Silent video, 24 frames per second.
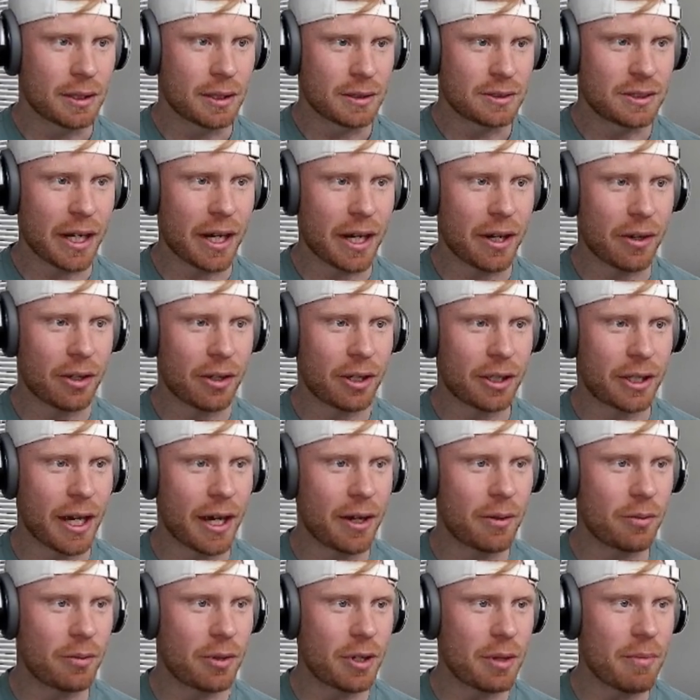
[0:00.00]
Derrick
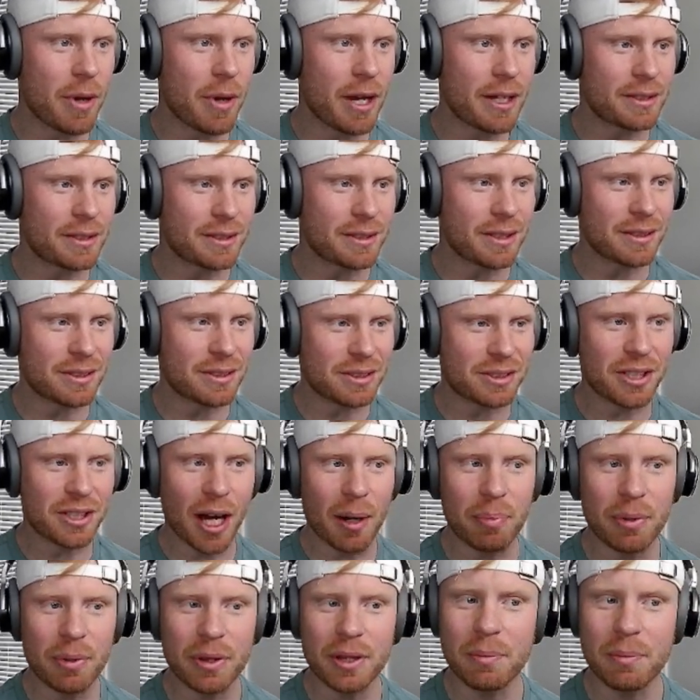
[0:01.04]
Henry makes the
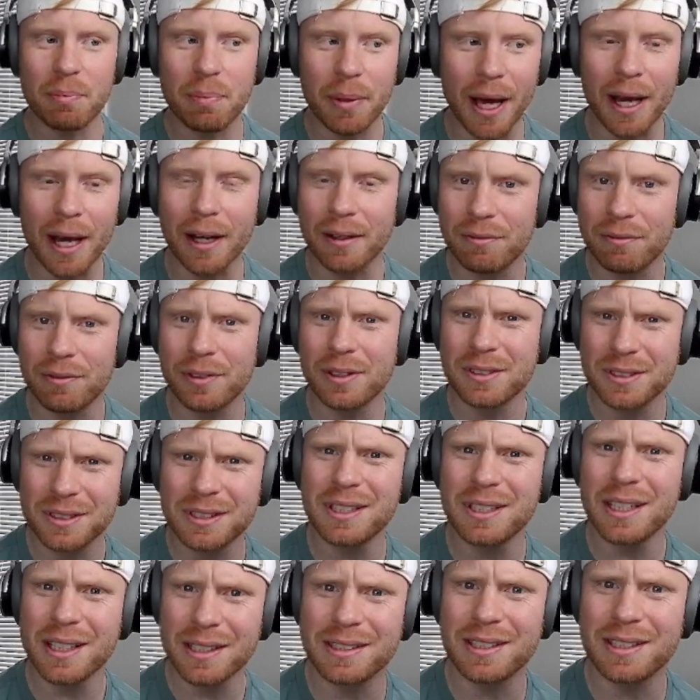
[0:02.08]
stop in the backfield.
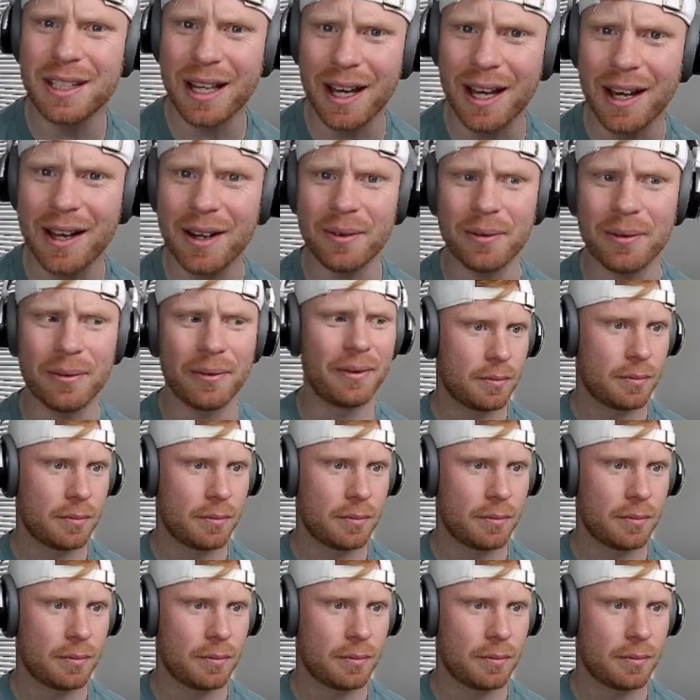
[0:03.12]
Sit down.